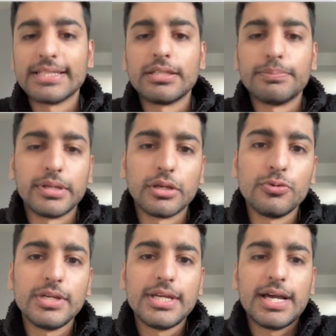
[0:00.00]
below
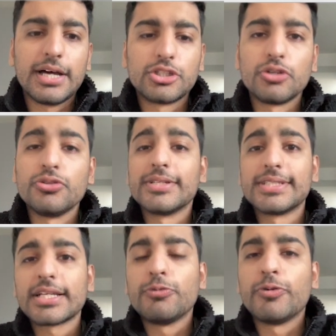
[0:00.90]
and show you
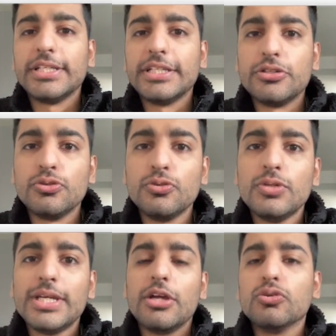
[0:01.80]
exactly what you need to do
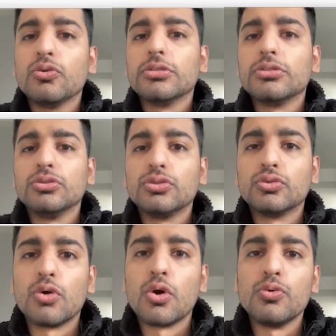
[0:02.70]
in order to
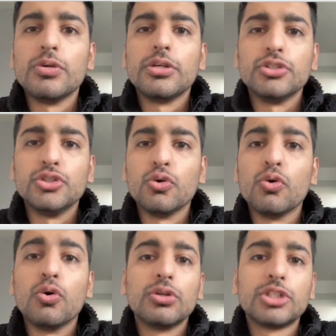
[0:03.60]
grow
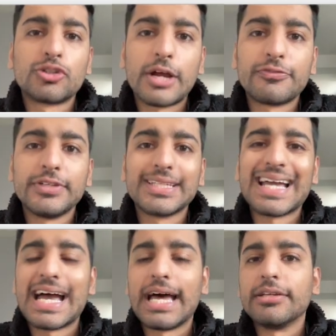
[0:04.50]
your traffic
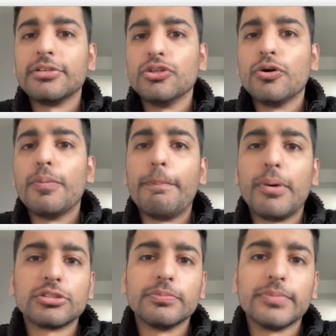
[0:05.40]
and your
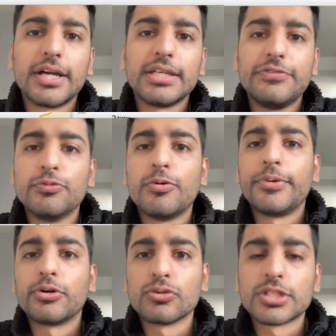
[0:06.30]
bottom line. If you want
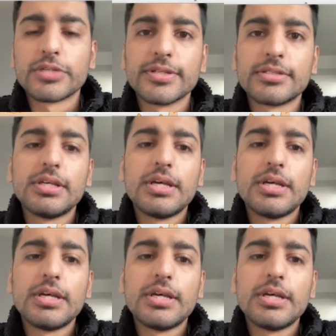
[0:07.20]
more customers,